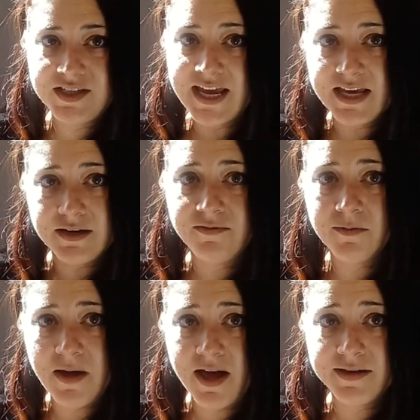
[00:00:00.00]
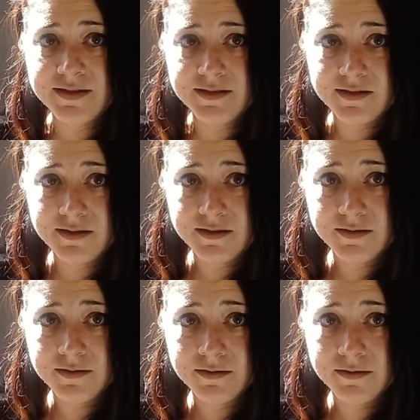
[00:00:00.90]
taken from us,
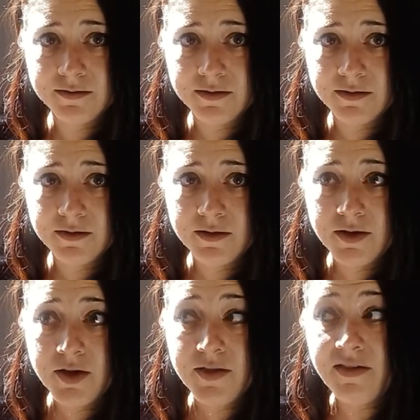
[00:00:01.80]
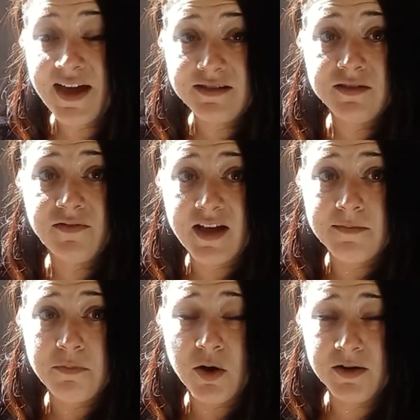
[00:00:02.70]
that
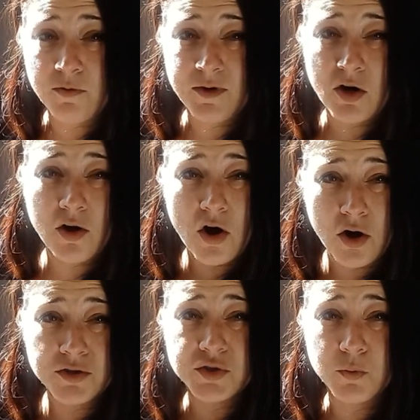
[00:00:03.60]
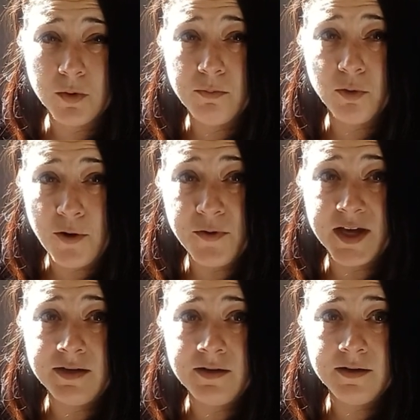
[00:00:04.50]
divine partner, when our hearts were
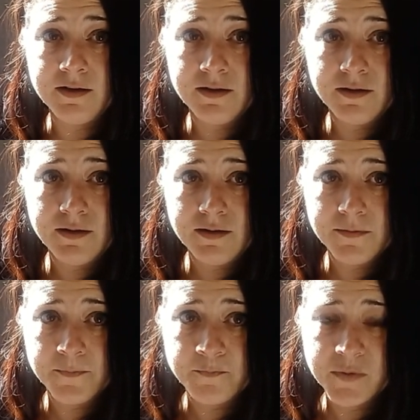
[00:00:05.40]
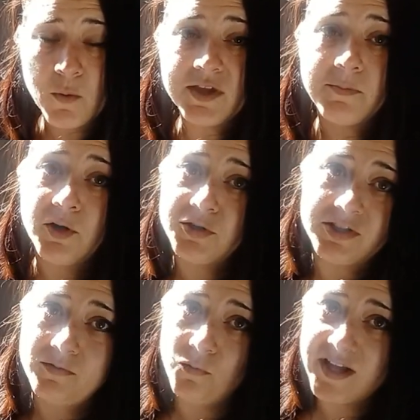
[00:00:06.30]
broken, when the
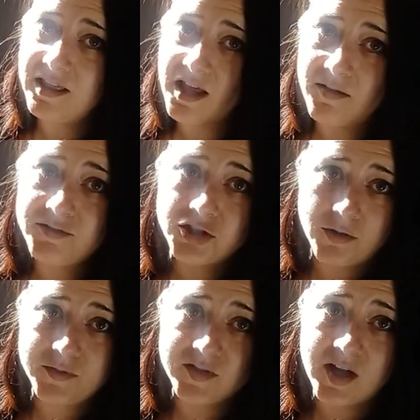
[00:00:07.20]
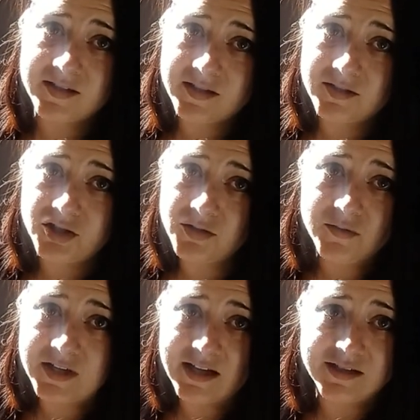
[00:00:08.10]
person we love chose not to
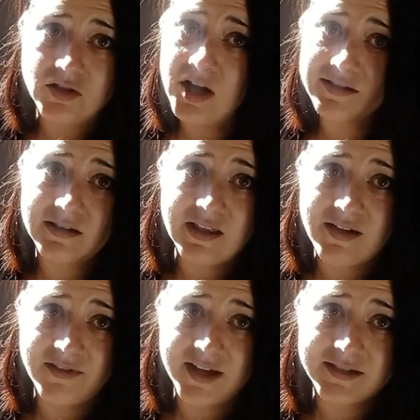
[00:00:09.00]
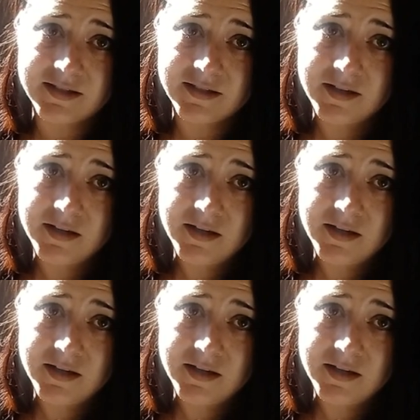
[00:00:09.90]
choose us, not to love us,